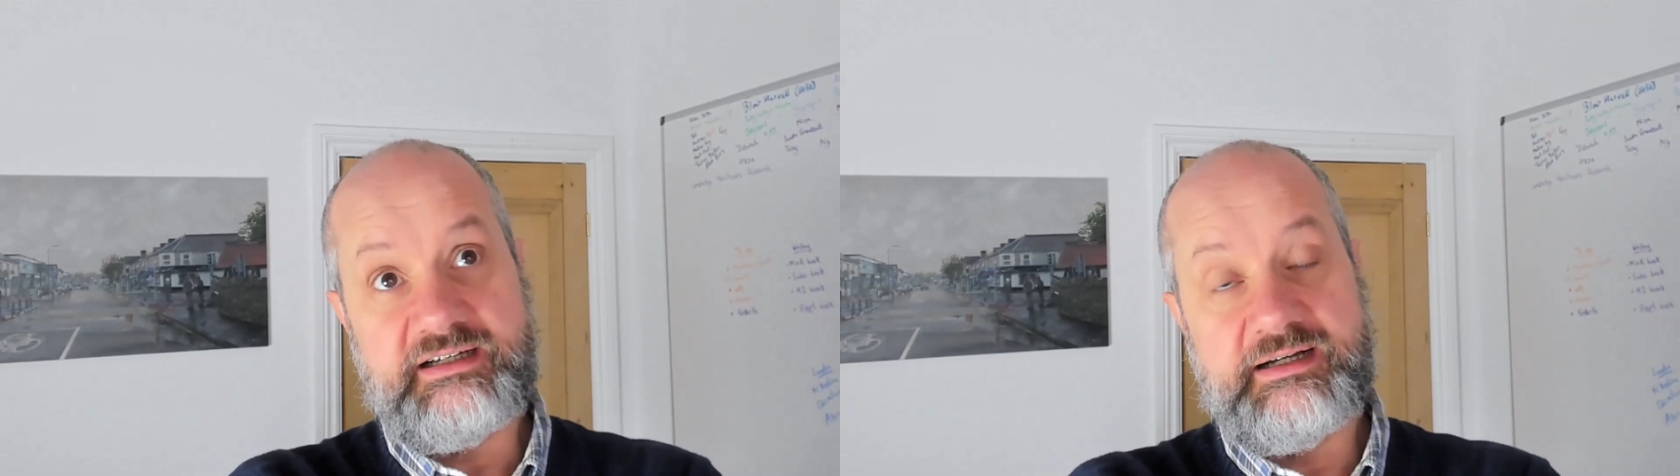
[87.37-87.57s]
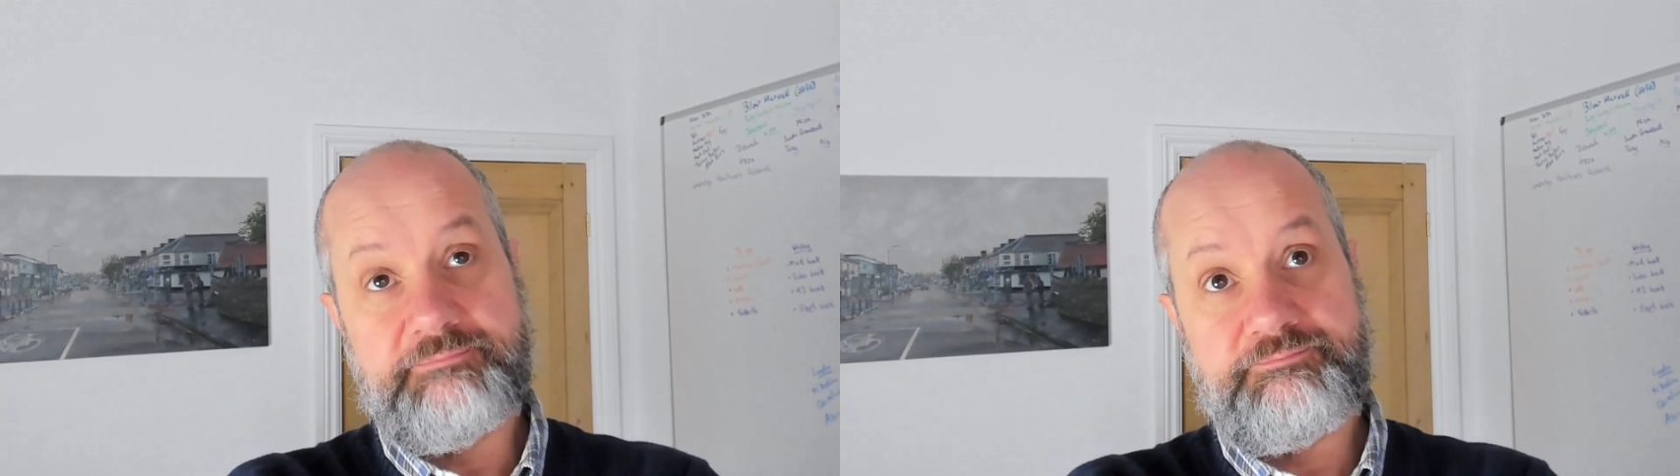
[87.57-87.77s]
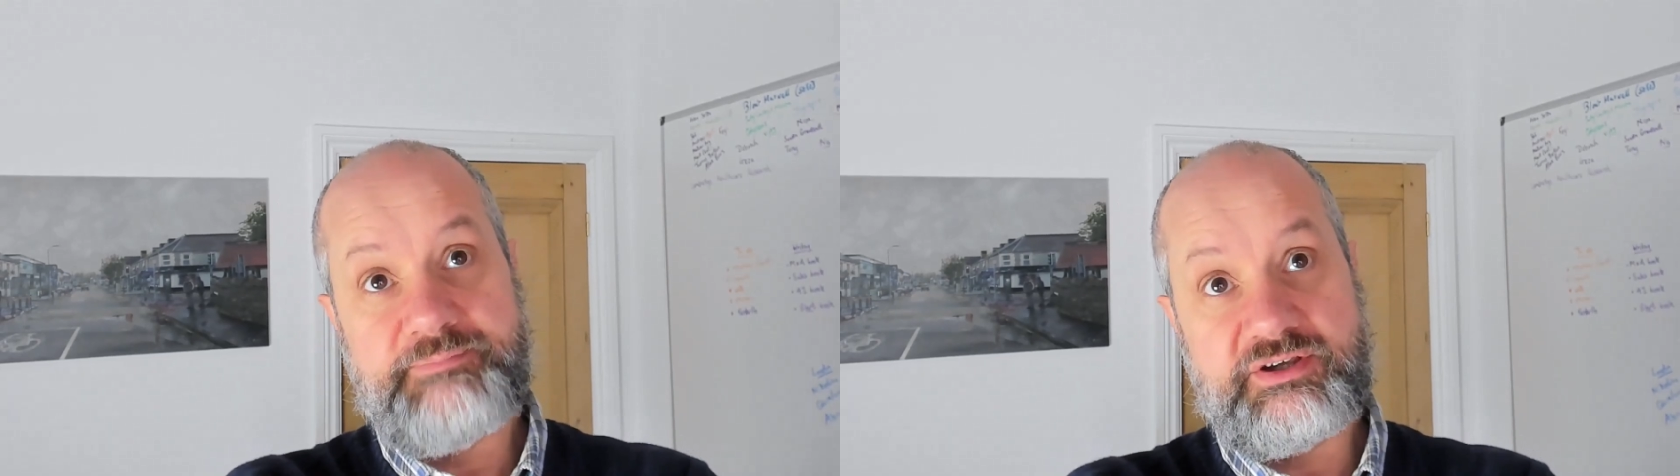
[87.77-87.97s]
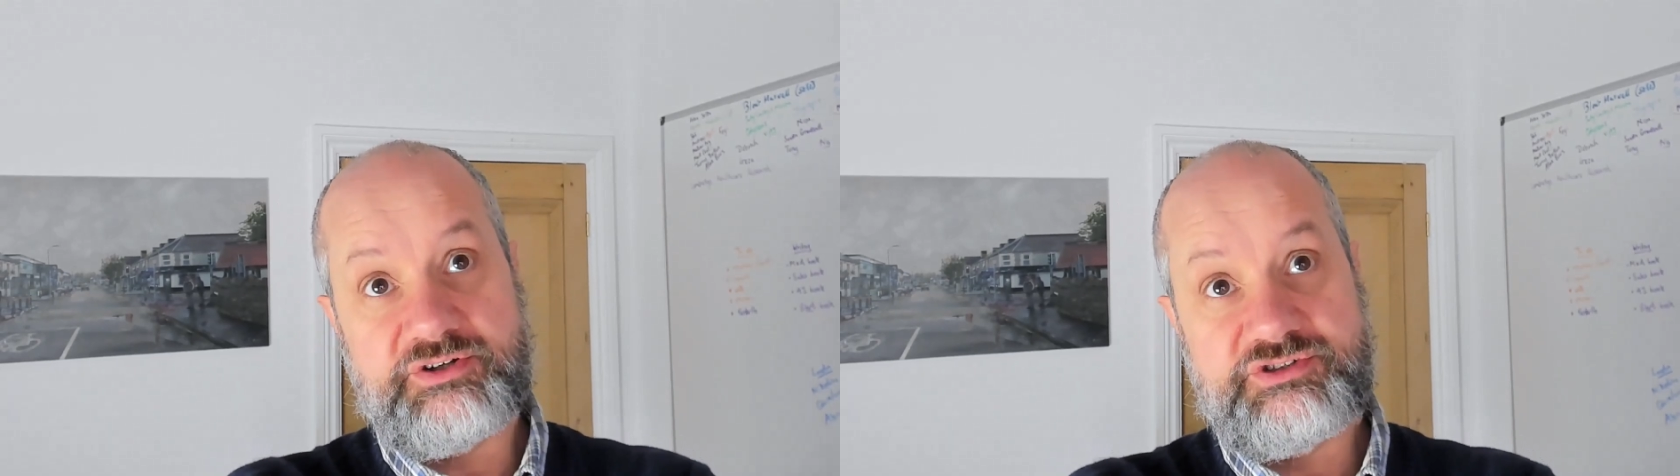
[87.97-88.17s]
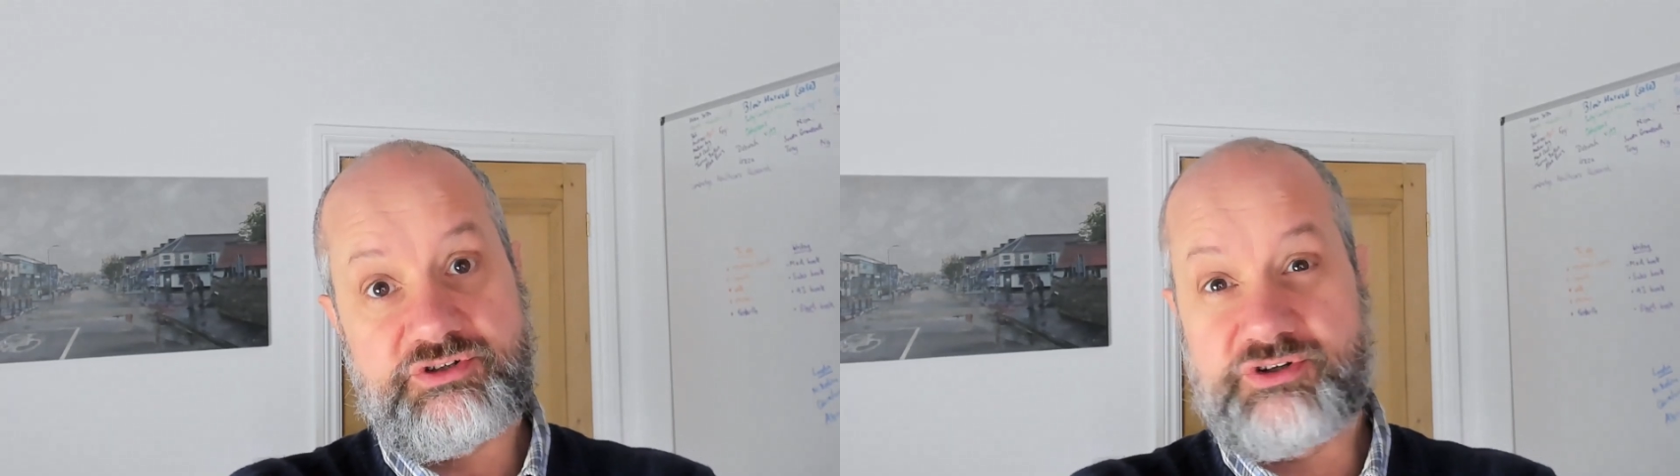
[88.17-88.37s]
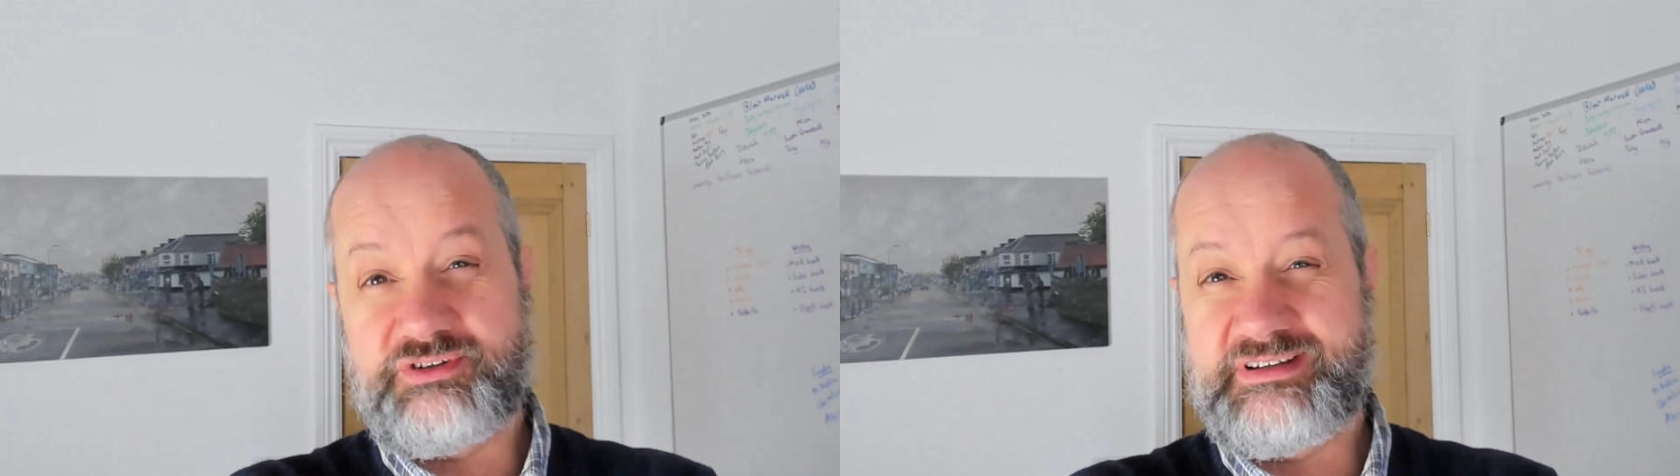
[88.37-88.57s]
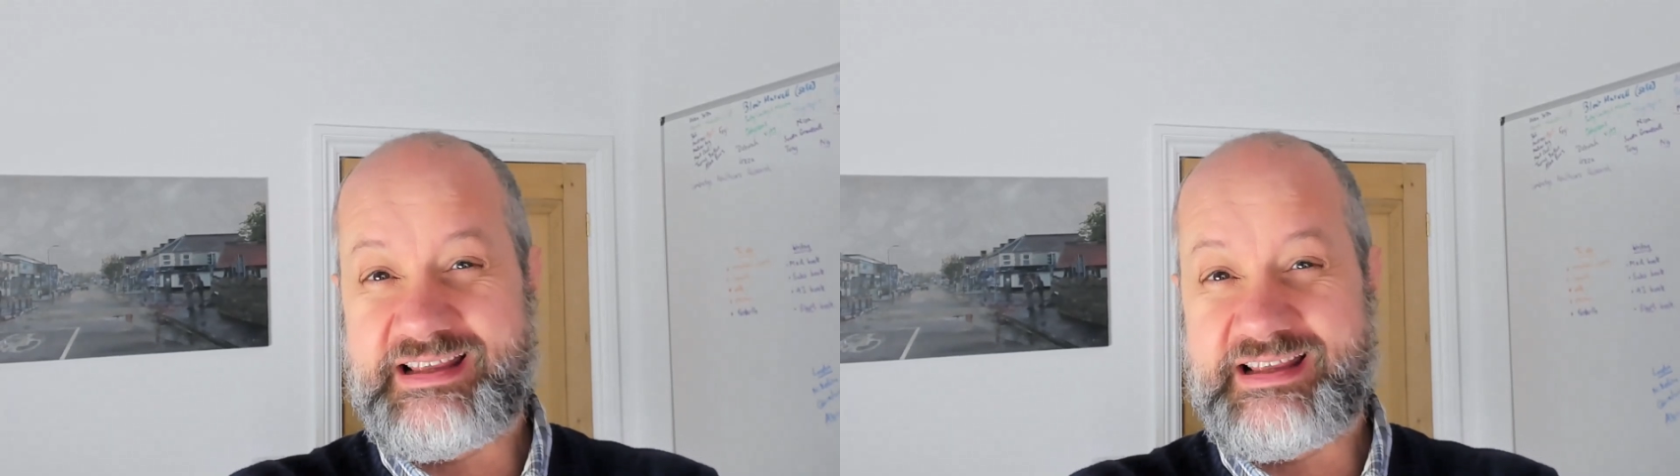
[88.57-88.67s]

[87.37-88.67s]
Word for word: um, because you're not